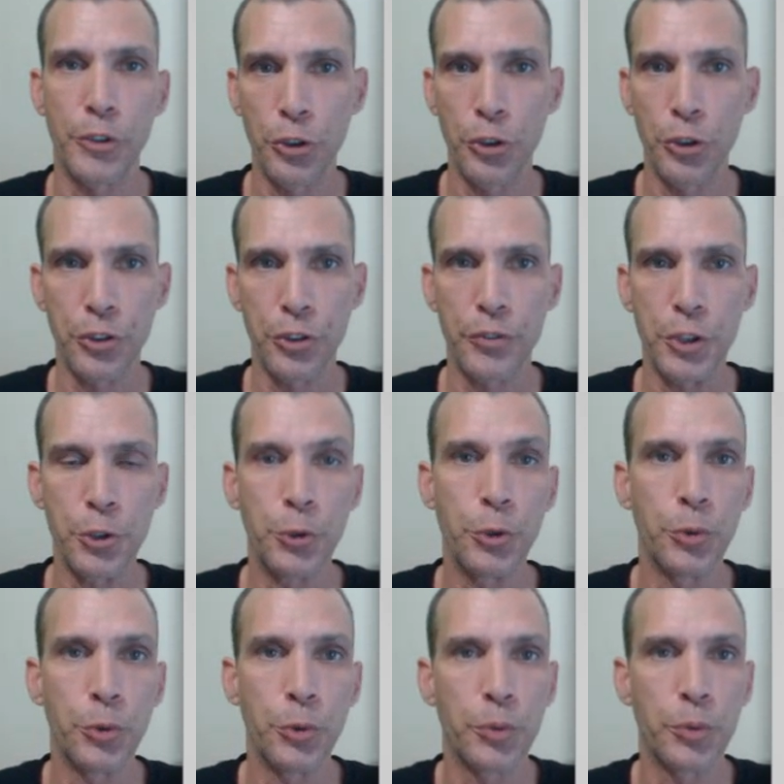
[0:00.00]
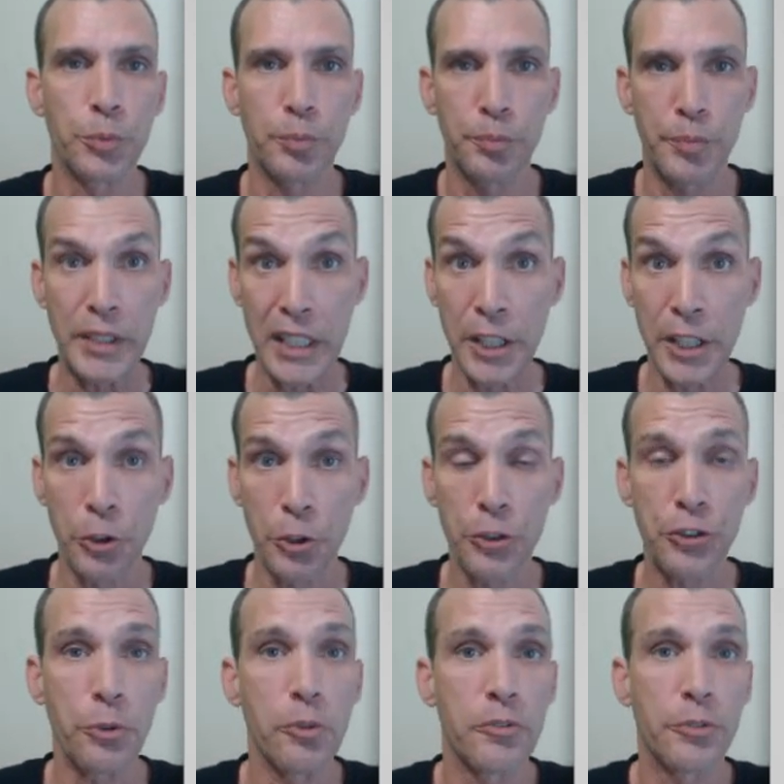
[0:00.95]
those of you who
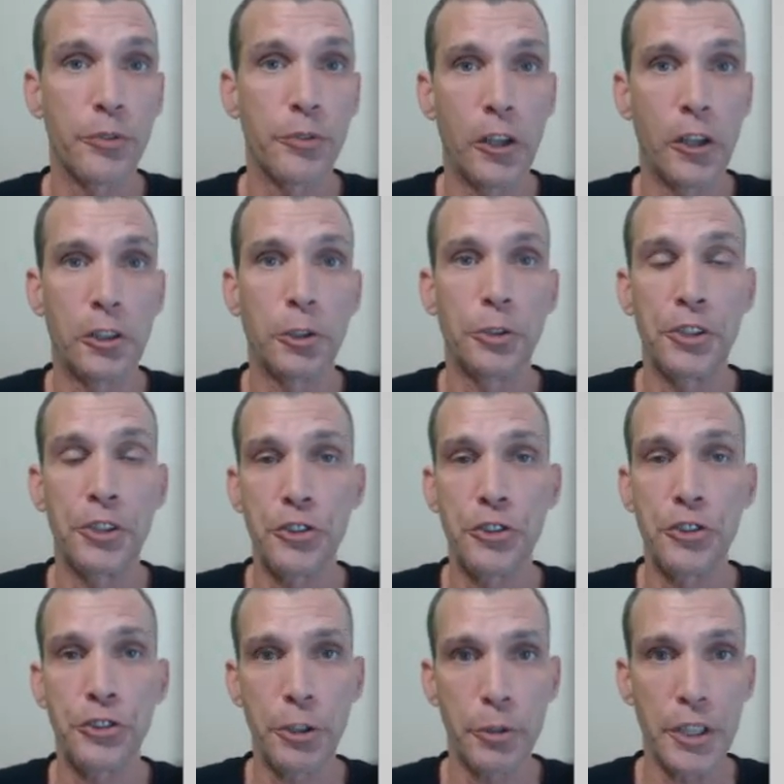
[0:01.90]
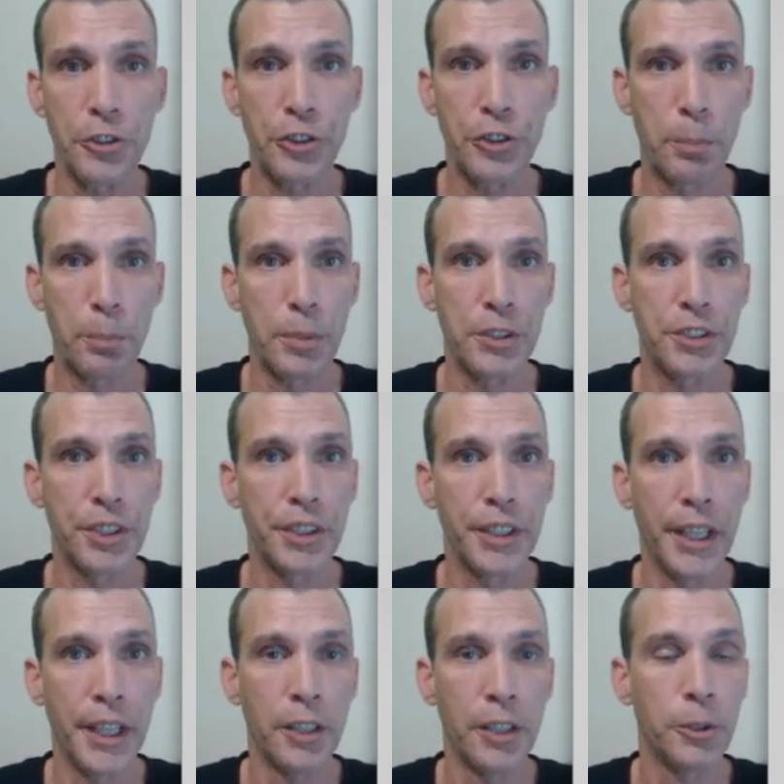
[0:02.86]
beginners who have followed this series up
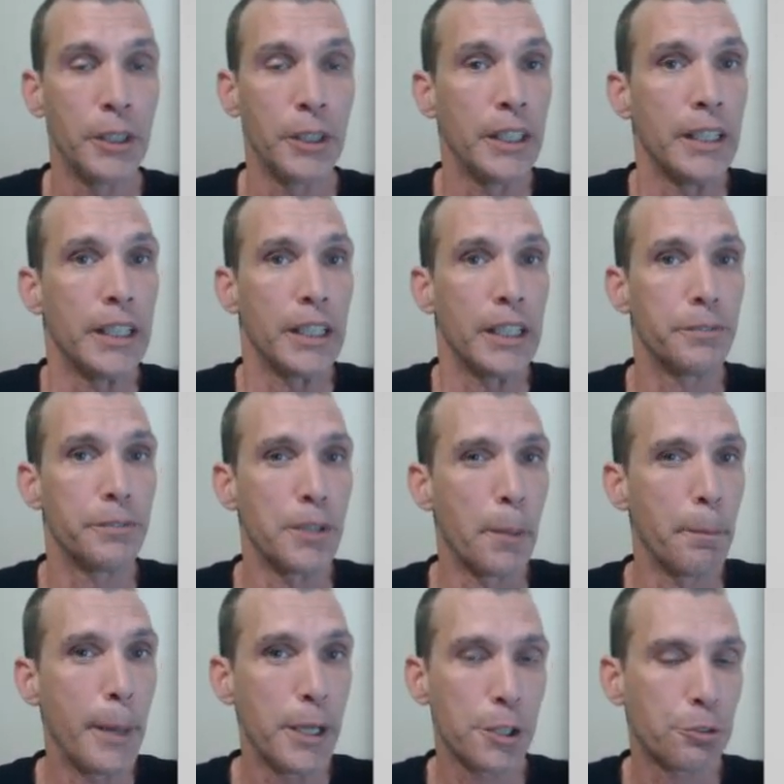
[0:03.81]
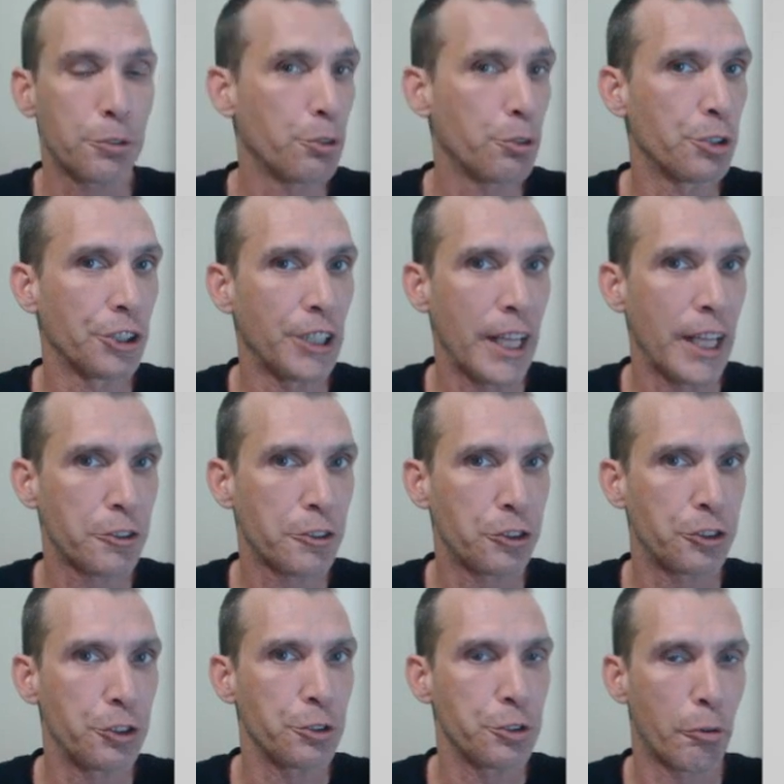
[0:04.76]
until now, if you made it through the
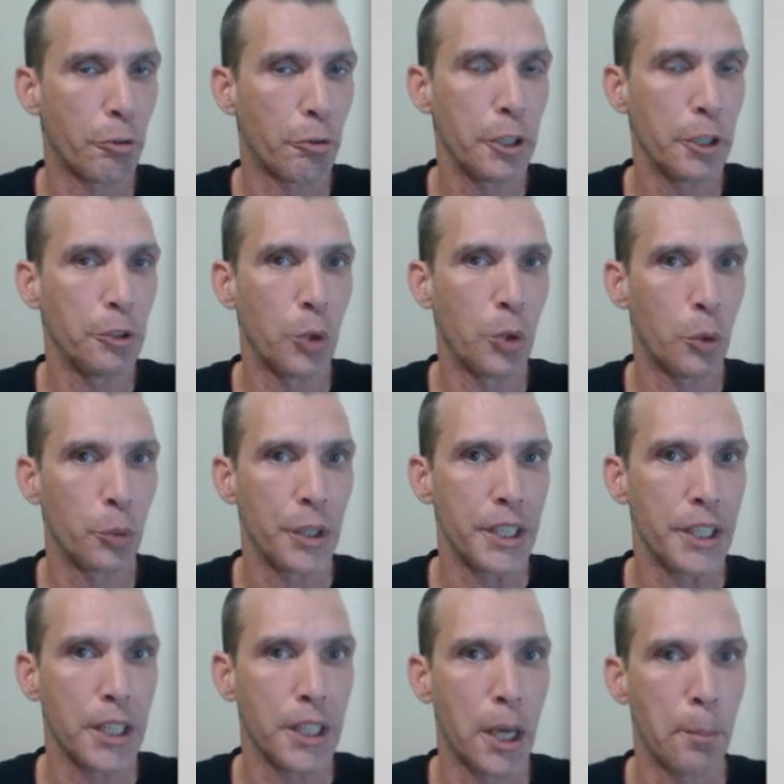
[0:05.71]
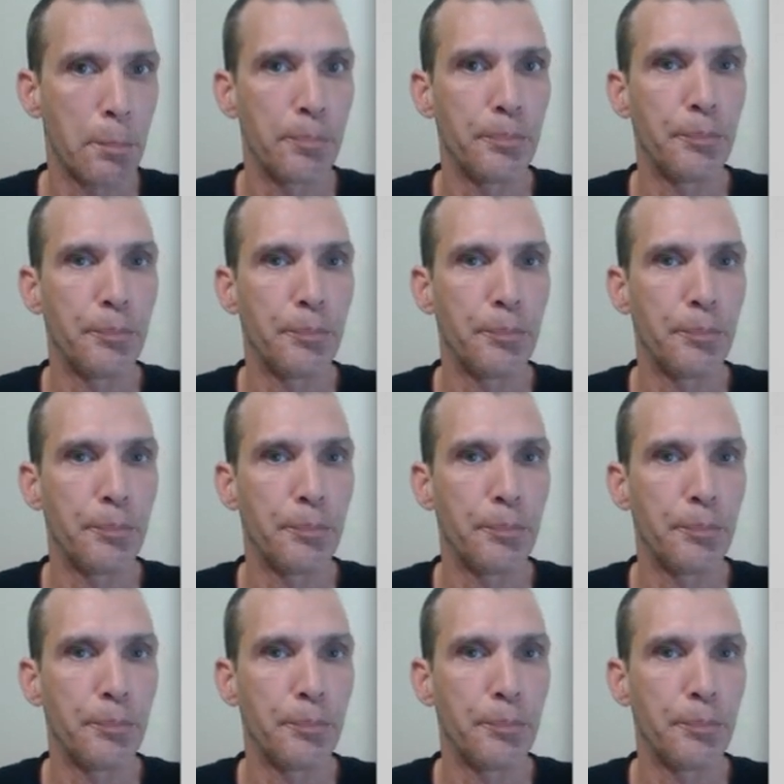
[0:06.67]
last tutorial where we uh,